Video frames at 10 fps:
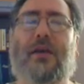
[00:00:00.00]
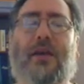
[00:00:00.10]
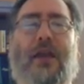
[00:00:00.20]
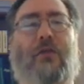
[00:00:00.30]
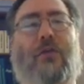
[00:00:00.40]

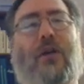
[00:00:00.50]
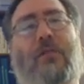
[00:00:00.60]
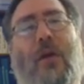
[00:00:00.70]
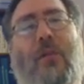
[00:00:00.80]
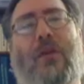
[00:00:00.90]
Getting rid
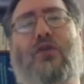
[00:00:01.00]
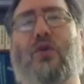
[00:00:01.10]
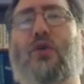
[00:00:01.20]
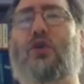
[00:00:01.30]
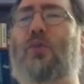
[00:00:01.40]
of public
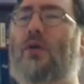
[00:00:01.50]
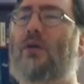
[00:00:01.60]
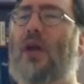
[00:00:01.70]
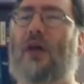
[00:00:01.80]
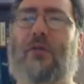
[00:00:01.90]
schools will
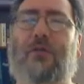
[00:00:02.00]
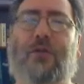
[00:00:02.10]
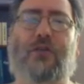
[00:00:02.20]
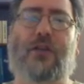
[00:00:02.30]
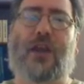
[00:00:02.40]
not
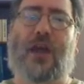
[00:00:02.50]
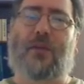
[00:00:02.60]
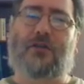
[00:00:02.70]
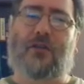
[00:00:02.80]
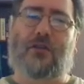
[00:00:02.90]
reverse the
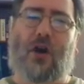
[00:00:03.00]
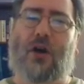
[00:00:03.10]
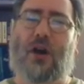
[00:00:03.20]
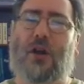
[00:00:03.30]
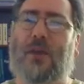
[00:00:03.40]
damage that's
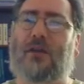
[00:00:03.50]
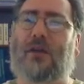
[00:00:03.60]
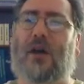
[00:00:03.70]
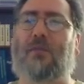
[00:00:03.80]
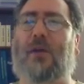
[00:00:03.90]
already been
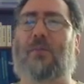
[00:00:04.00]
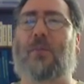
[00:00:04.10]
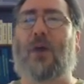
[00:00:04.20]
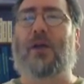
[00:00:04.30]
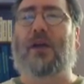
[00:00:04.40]
done by
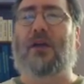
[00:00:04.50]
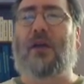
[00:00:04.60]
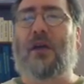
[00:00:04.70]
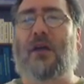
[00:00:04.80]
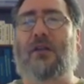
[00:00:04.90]
public
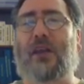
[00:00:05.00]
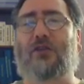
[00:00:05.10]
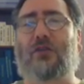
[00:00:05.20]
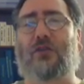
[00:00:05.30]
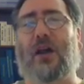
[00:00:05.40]

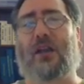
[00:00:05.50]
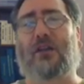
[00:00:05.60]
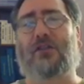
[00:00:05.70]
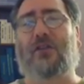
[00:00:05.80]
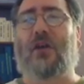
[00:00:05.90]
teachers'
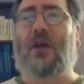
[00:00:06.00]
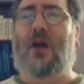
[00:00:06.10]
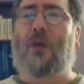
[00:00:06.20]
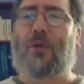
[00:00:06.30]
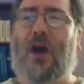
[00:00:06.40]
colleges.
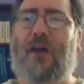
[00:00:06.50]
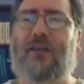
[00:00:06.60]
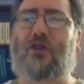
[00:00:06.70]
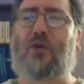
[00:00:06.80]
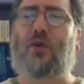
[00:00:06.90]

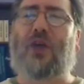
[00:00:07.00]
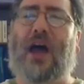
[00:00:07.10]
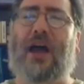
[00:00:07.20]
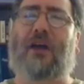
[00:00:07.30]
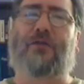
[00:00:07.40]
Private schools
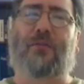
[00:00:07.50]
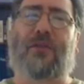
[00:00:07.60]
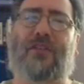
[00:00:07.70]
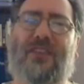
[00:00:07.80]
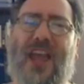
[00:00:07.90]
hire from
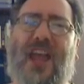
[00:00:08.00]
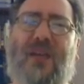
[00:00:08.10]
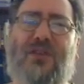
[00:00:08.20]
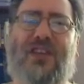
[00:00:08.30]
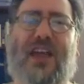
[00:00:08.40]
the
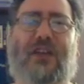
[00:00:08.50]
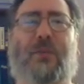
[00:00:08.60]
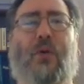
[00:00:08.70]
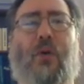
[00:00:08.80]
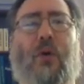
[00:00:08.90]
same
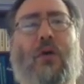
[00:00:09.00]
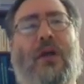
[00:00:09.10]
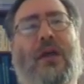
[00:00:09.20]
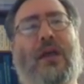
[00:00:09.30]
cesspool.